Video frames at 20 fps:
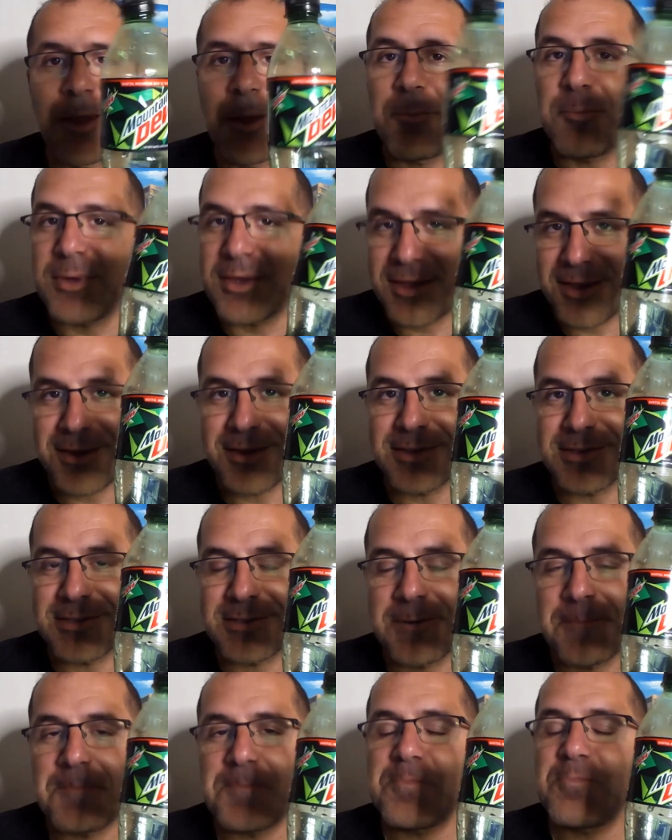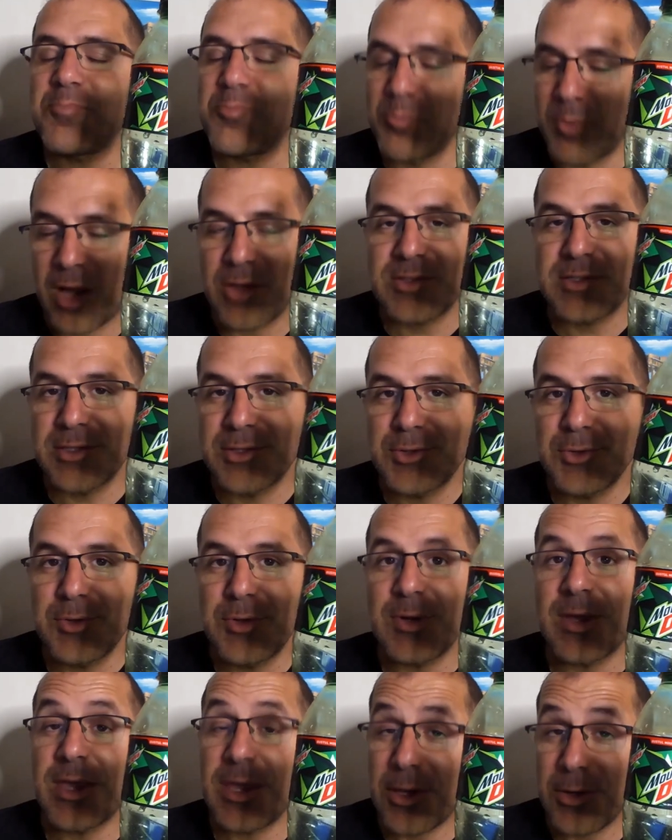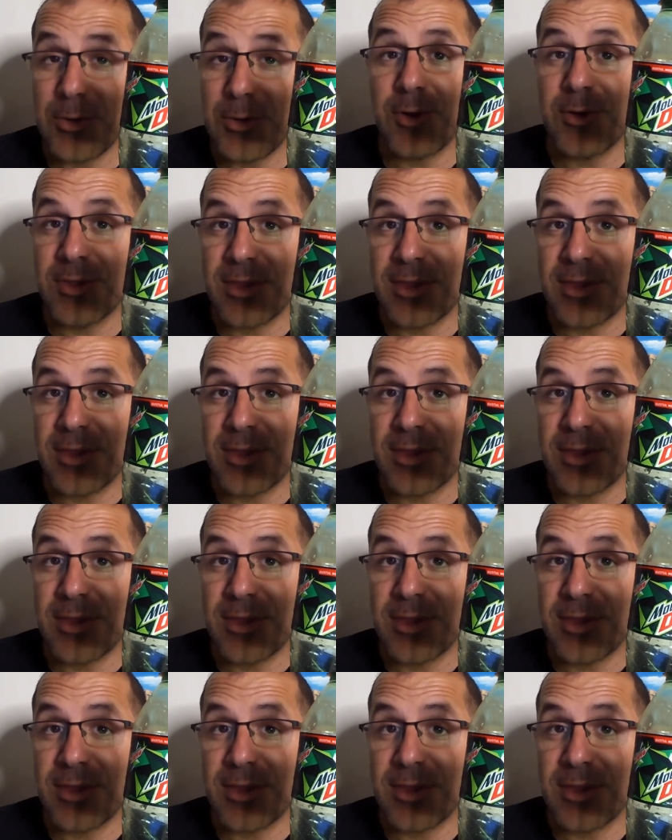Because Mountain Dew here on